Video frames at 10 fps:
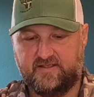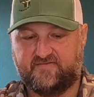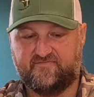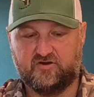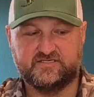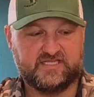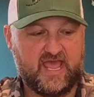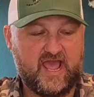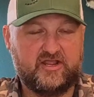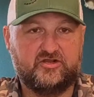As far as
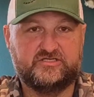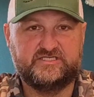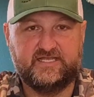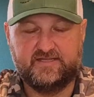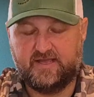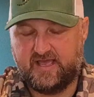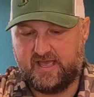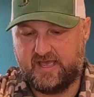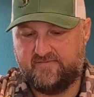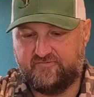accuracy,
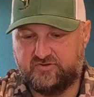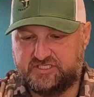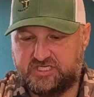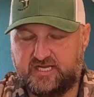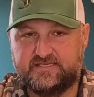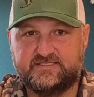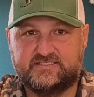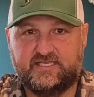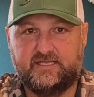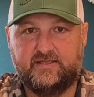I've only shot this
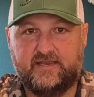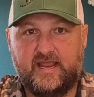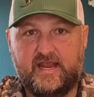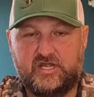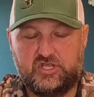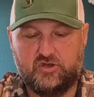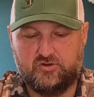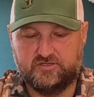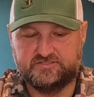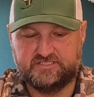thing at 80
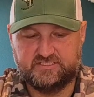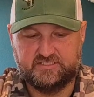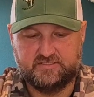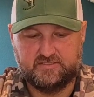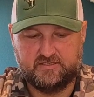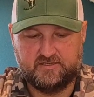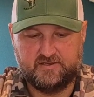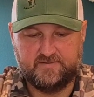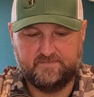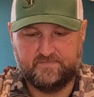yards.
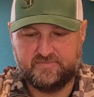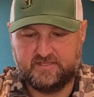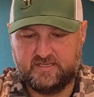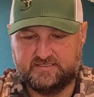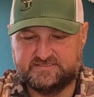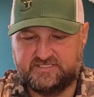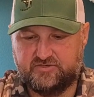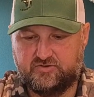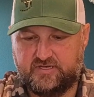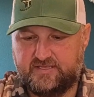I
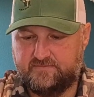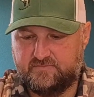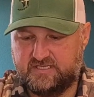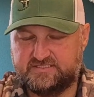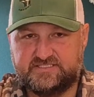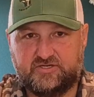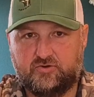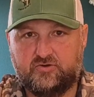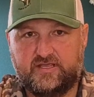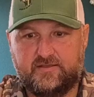zeroed it
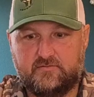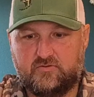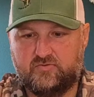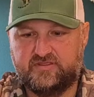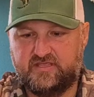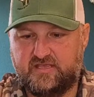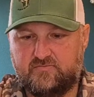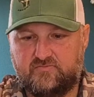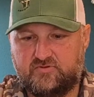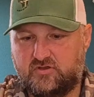
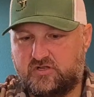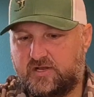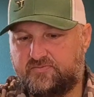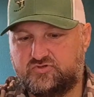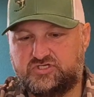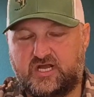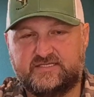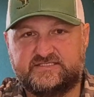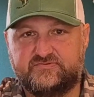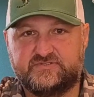within a couple
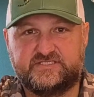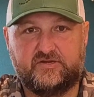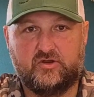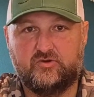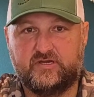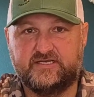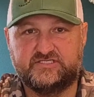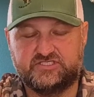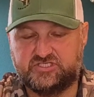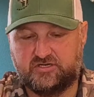shots. It was zeroed and it
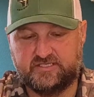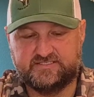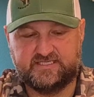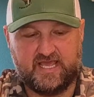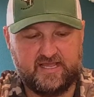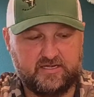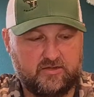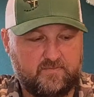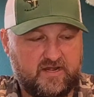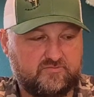just started stacking
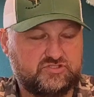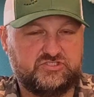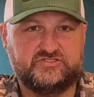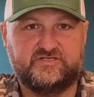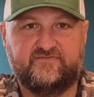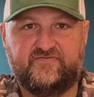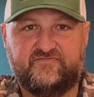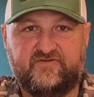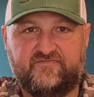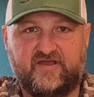them. And I was using
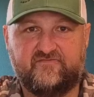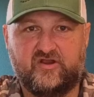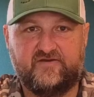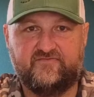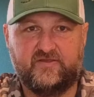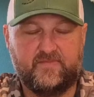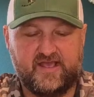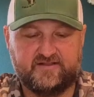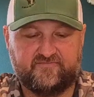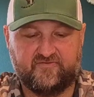55 grain
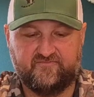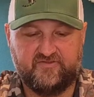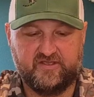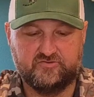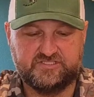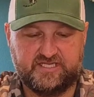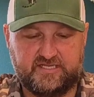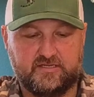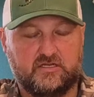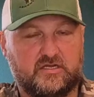VMAX from
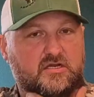Fiocchi.